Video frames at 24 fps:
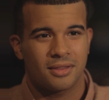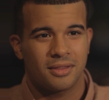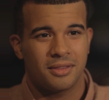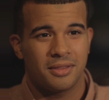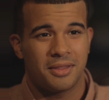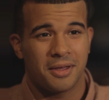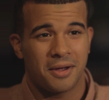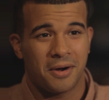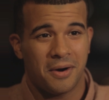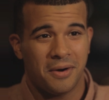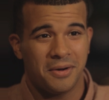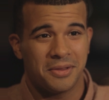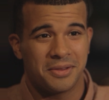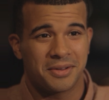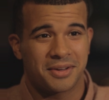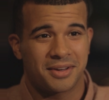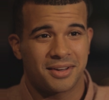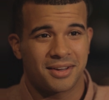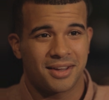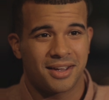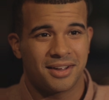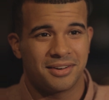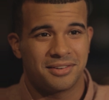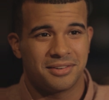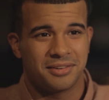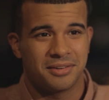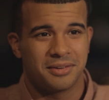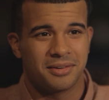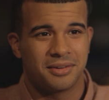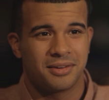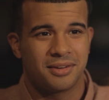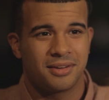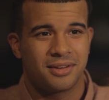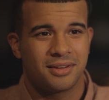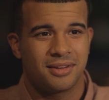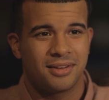They are looking at
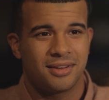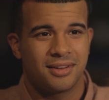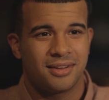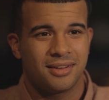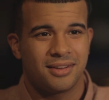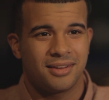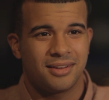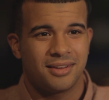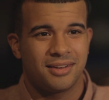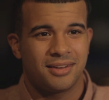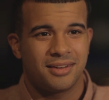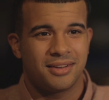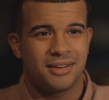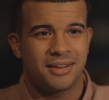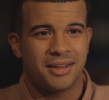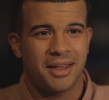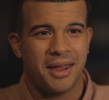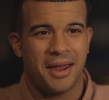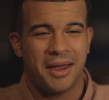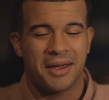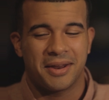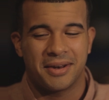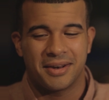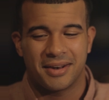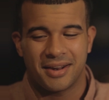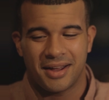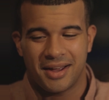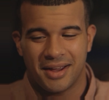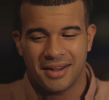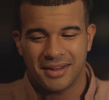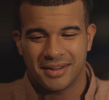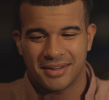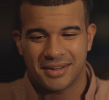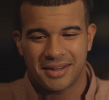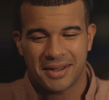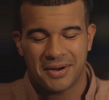you. And
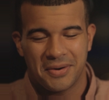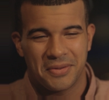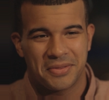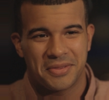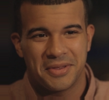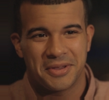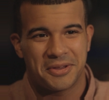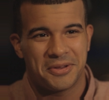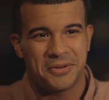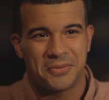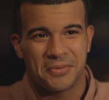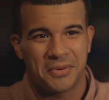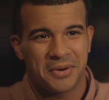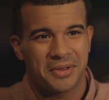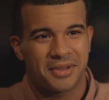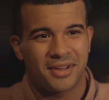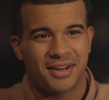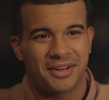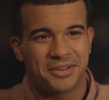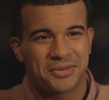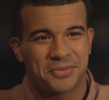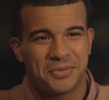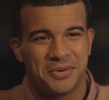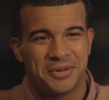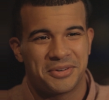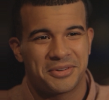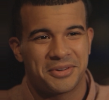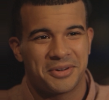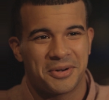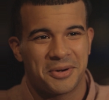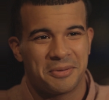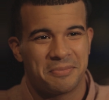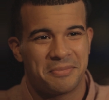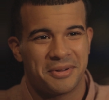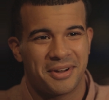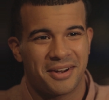I don't think you realize what
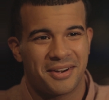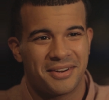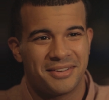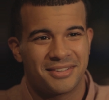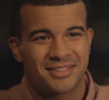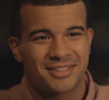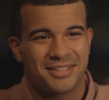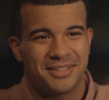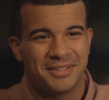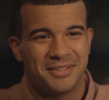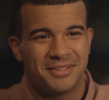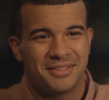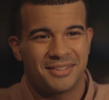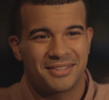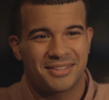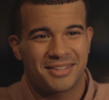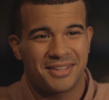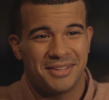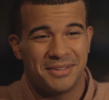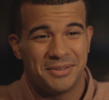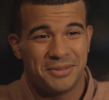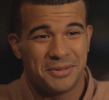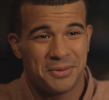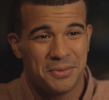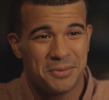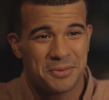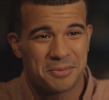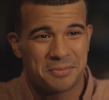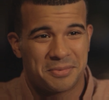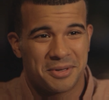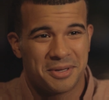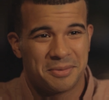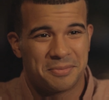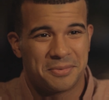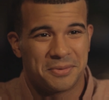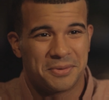your appearance can do to
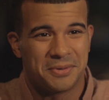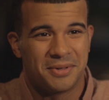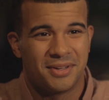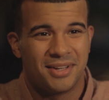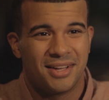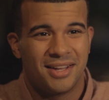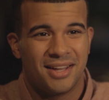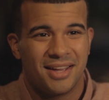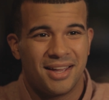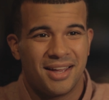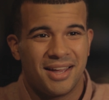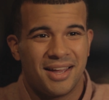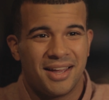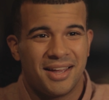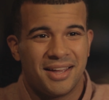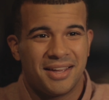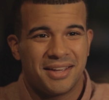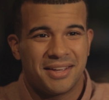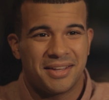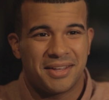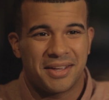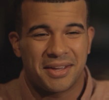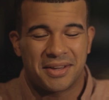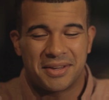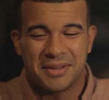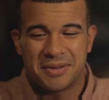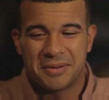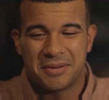people. Like,